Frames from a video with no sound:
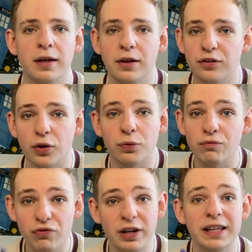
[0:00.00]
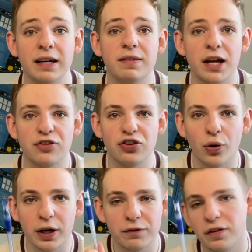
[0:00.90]
So really give that a
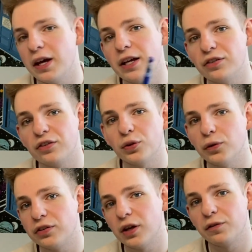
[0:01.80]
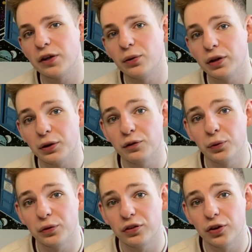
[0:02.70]
shot if that is the sort of stuff that you're looking
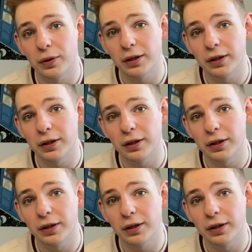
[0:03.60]
forward to doing.